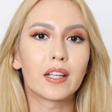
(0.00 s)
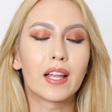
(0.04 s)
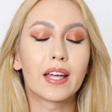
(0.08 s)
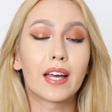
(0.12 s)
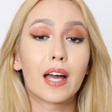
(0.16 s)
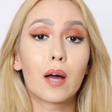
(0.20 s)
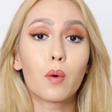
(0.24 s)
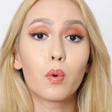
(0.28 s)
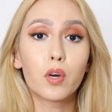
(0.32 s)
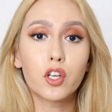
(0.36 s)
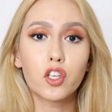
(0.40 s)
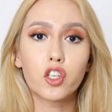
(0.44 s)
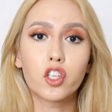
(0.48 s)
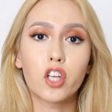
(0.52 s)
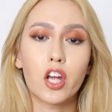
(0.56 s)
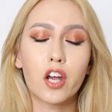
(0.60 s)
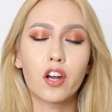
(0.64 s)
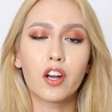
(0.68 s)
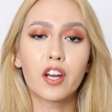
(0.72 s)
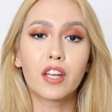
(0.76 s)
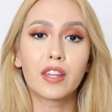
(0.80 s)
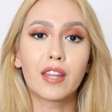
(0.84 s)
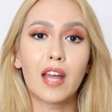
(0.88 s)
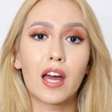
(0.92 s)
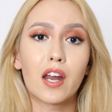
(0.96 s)
Like I was
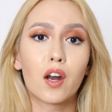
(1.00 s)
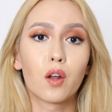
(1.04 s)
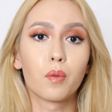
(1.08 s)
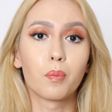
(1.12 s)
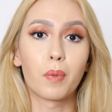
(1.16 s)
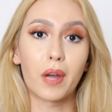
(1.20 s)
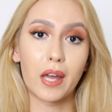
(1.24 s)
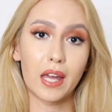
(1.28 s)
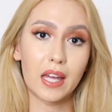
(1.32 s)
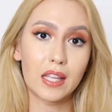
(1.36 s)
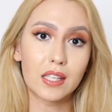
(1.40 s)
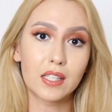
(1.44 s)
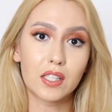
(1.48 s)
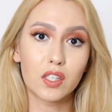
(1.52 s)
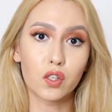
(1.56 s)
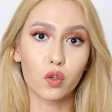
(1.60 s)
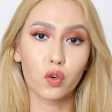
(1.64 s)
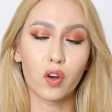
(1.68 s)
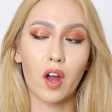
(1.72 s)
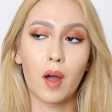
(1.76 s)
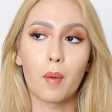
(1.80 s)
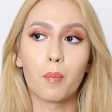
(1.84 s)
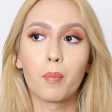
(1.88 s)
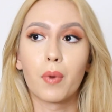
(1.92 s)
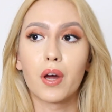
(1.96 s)
sharing that on my
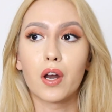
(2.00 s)
Instagram,